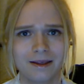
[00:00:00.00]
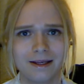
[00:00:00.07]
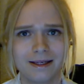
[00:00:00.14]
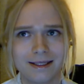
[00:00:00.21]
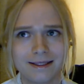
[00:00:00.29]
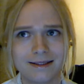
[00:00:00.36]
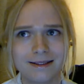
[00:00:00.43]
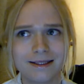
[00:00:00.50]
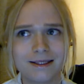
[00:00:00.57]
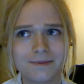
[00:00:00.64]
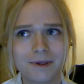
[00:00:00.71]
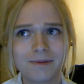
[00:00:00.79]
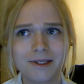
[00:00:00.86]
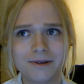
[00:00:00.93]
And it's
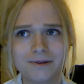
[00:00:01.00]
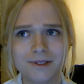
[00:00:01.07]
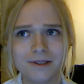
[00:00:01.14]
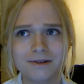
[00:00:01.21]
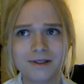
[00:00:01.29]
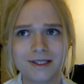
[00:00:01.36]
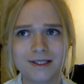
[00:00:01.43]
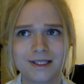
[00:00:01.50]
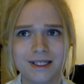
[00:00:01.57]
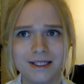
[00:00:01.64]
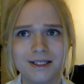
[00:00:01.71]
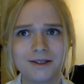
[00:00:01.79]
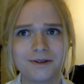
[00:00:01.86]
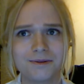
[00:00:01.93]
probably going to
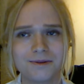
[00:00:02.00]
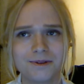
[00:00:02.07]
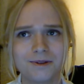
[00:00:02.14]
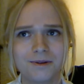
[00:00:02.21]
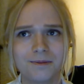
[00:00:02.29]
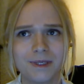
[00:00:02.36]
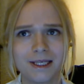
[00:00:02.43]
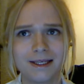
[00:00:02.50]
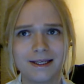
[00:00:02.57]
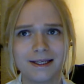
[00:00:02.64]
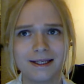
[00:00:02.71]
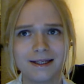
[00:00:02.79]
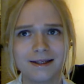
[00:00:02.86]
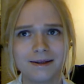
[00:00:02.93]
continue to
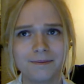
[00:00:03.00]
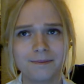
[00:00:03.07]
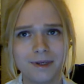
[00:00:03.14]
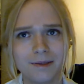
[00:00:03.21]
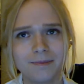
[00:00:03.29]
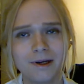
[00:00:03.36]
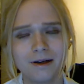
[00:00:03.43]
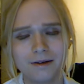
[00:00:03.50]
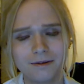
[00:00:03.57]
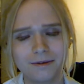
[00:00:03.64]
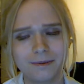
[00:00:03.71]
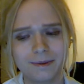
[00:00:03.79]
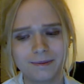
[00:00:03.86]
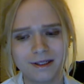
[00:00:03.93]
be a big part
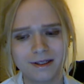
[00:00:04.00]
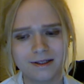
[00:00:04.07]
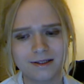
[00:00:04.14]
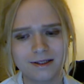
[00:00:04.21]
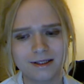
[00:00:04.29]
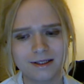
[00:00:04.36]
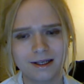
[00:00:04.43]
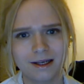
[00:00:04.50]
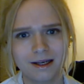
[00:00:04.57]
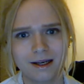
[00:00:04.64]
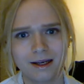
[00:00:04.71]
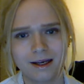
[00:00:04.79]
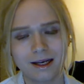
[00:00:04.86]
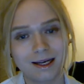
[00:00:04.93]
of me because
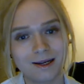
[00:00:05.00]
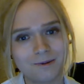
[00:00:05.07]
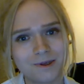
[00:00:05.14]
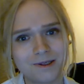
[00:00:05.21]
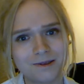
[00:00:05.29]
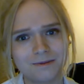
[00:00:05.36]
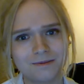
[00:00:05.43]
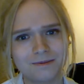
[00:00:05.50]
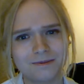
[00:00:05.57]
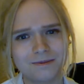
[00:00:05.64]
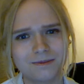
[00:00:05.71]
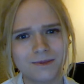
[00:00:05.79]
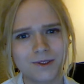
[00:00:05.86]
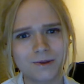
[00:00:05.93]
I want to
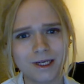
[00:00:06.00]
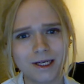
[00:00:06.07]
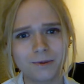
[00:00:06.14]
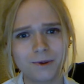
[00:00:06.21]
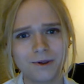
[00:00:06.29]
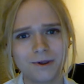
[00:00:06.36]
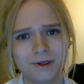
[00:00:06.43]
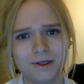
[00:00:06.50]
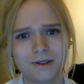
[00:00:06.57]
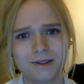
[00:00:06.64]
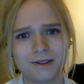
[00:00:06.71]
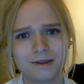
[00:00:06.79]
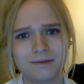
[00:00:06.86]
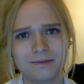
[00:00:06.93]
try working
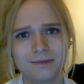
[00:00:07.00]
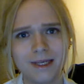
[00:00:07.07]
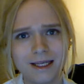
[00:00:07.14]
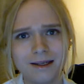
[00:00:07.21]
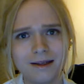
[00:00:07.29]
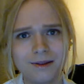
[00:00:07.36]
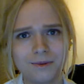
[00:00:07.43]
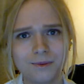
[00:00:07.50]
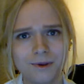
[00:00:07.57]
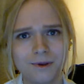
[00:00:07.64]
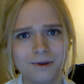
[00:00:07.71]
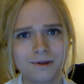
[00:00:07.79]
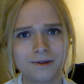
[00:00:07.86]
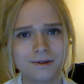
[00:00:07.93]
on making the
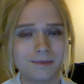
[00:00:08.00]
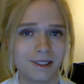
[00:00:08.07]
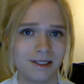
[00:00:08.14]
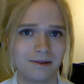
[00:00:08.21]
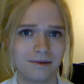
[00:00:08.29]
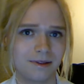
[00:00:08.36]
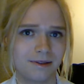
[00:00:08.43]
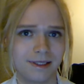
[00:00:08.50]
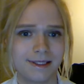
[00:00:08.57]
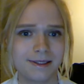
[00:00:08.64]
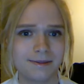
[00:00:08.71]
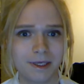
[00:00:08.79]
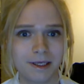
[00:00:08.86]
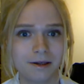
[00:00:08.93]
world, making at
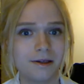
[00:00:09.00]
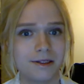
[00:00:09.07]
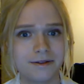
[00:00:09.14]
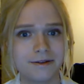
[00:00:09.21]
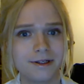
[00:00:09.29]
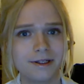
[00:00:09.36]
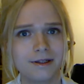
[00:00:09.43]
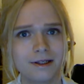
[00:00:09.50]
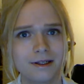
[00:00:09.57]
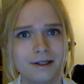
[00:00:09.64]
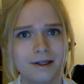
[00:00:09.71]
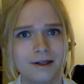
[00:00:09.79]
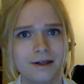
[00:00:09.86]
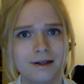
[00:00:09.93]
least my country,
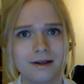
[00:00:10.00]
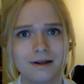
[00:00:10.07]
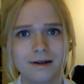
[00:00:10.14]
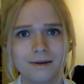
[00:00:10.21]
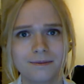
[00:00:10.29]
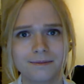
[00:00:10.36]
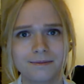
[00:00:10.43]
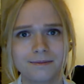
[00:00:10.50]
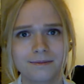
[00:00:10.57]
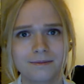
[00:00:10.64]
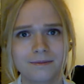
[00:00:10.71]
um,